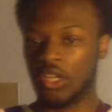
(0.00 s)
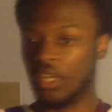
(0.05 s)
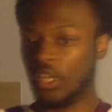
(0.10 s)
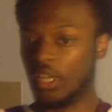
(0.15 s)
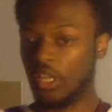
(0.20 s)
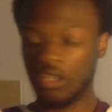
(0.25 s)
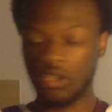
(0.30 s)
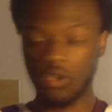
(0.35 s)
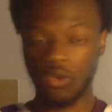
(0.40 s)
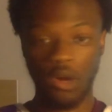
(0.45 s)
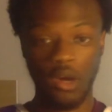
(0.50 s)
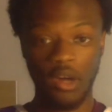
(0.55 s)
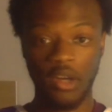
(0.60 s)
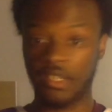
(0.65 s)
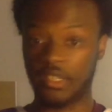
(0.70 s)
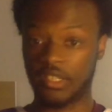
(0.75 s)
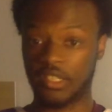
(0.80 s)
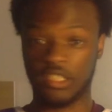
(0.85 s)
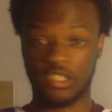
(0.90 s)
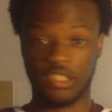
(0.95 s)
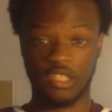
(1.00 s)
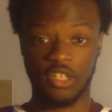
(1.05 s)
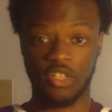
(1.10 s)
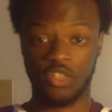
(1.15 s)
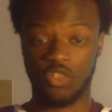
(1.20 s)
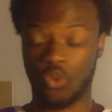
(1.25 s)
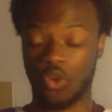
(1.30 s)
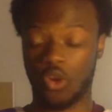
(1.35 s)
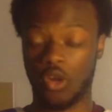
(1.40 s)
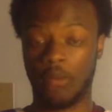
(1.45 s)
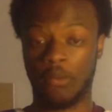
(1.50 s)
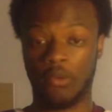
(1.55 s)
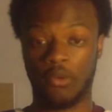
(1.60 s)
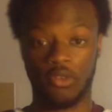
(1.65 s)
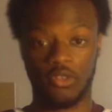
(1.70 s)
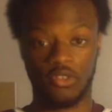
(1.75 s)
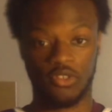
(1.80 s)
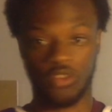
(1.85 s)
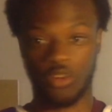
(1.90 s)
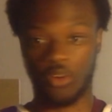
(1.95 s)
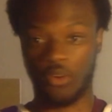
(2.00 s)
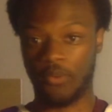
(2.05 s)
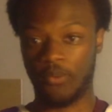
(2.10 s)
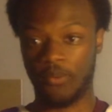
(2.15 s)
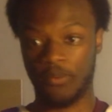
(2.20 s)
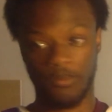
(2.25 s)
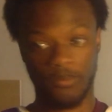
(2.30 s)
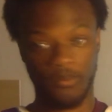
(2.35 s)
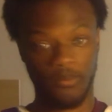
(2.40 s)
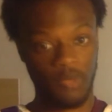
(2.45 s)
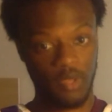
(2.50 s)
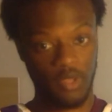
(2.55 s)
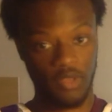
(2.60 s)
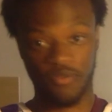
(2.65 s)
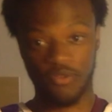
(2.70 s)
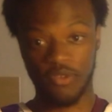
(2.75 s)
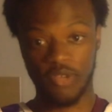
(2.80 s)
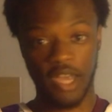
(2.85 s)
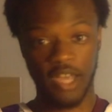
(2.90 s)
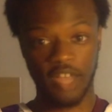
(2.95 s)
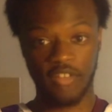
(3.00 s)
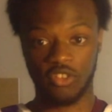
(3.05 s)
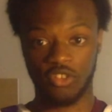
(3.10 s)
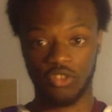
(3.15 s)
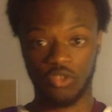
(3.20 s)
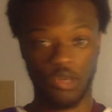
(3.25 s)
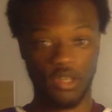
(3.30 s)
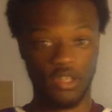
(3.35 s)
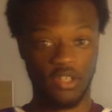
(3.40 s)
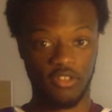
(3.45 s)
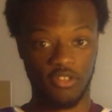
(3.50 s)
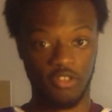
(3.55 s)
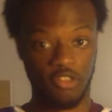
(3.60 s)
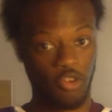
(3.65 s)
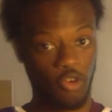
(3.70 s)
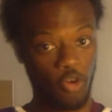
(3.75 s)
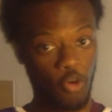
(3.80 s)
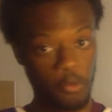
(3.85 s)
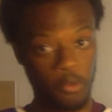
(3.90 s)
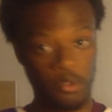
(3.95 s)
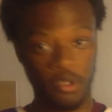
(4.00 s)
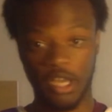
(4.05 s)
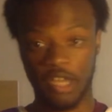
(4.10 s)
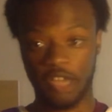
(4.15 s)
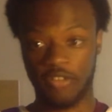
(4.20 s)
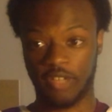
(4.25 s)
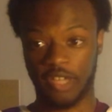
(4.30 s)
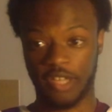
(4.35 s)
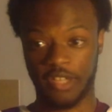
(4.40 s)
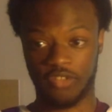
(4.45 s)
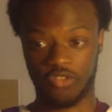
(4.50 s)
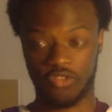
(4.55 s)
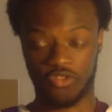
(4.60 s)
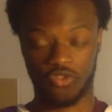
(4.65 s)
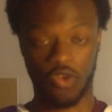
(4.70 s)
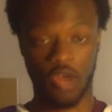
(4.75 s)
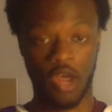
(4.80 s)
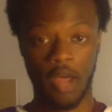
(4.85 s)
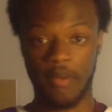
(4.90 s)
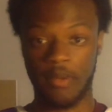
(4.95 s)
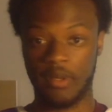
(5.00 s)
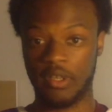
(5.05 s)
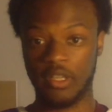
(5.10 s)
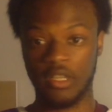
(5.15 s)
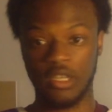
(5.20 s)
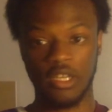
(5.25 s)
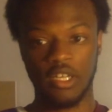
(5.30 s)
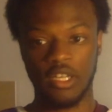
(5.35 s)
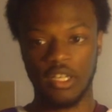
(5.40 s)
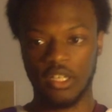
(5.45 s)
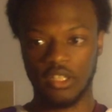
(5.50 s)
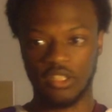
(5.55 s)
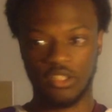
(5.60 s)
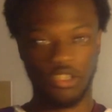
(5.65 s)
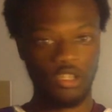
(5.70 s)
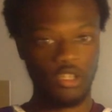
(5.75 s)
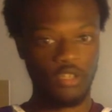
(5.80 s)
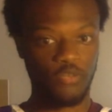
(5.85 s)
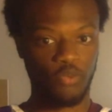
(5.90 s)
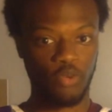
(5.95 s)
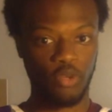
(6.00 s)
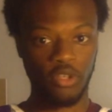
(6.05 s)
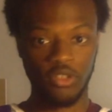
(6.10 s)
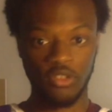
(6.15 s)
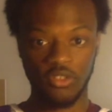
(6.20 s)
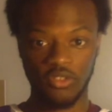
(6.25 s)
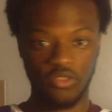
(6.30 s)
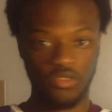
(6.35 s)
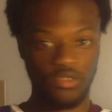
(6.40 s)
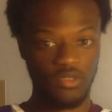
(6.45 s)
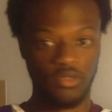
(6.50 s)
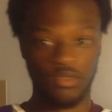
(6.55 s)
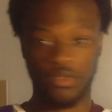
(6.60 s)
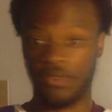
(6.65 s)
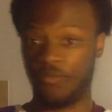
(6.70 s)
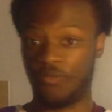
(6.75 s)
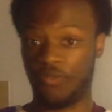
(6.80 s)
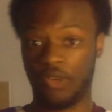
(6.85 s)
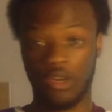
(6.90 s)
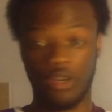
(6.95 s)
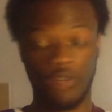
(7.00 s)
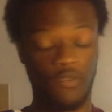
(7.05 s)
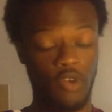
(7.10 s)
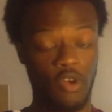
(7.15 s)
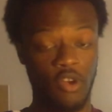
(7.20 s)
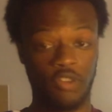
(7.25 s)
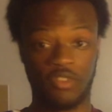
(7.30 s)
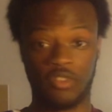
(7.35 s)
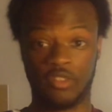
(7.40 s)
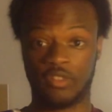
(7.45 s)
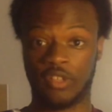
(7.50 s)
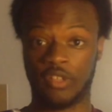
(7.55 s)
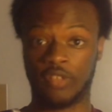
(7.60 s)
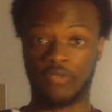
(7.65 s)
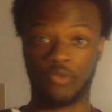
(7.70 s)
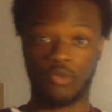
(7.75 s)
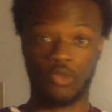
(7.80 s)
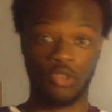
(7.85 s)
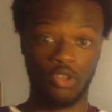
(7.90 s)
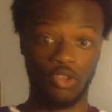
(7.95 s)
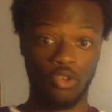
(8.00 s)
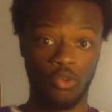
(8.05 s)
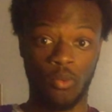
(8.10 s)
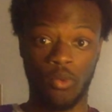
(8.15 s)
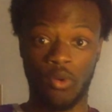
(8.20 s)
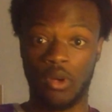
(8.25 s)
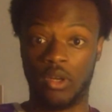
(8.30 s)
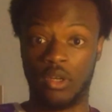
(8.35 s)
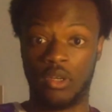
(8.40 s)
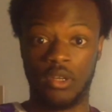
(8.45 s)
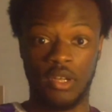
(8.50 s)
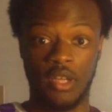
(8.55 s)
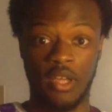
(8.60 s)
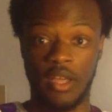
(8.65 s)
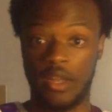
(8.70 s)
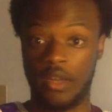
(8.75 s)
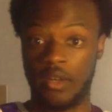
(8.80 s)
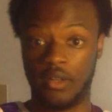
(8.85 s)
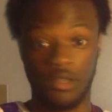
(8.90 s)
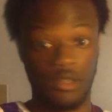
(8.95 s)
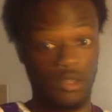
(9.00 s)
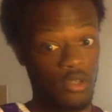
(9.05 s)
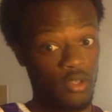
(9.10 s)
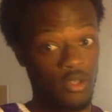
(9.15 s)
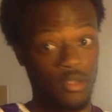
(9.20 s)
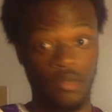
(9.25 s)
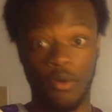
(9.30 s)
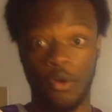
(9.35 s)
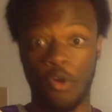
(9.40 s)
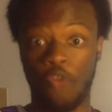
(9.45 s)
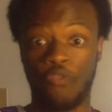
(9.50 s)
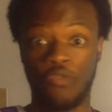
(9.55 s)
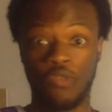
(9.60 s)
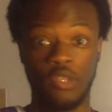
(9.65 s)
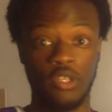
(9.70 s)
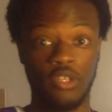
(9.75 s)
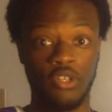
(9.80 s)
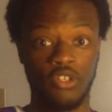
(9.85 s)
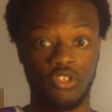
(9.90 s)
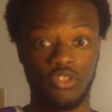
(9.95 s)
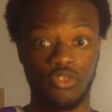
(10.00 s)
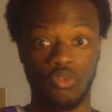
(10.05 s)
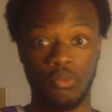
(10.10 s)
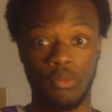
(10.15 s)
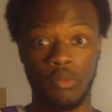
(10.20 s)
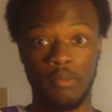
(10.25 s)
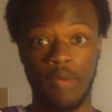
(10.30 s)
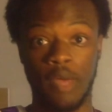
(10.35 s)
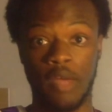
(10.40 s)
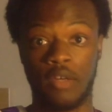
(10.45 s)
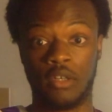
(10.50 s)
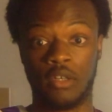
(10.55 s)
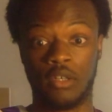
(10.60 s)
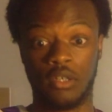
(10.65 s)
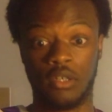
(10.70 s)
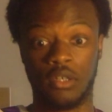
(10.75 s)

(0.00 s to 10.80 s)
either way, it's just enjoyable. So if you guys enjoy this, you know, hope you guys like, subscribe, and tell your friends. Very, very successful year one, and hopefully year two will be better.